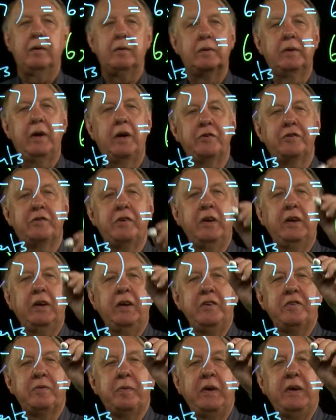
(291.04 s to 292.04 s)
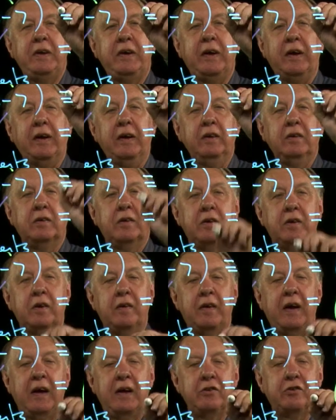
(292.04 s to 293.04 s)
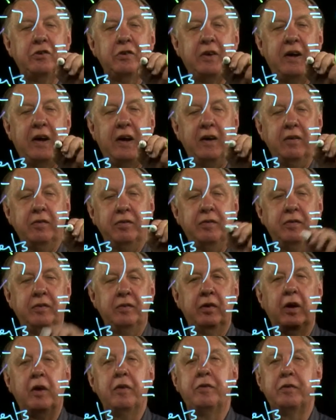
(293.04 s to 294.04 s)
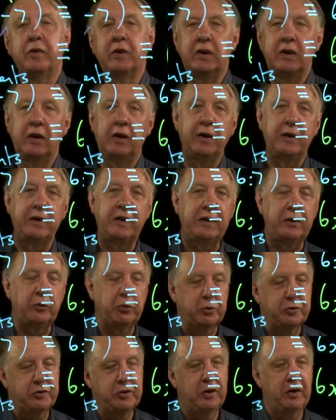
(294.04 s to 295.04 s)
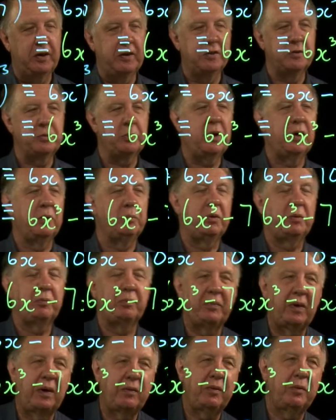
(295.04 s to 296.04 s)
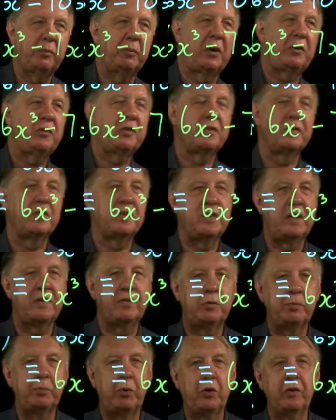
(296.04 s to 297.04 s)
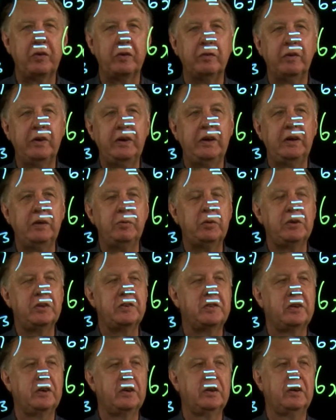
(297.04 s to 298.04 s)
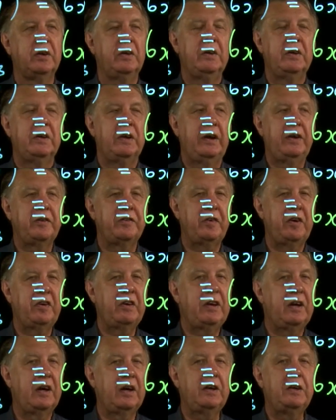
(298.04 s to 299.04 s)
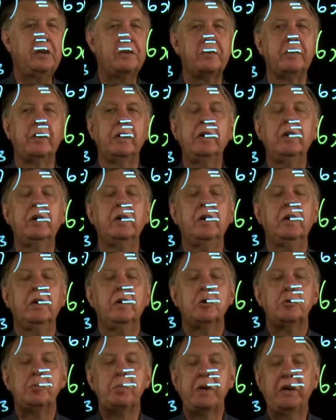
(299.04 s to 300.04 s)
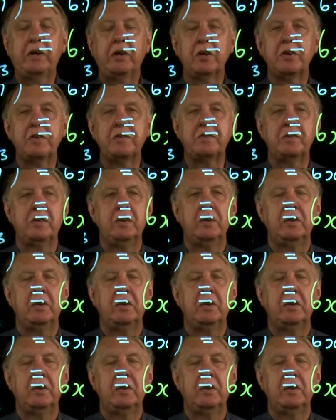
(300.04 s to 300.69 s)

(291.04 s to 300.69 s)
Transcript: Now, strictly speaking, that should have a three-line equal sign as well, but I mean, most of us never bother, really, but it's very lazy, because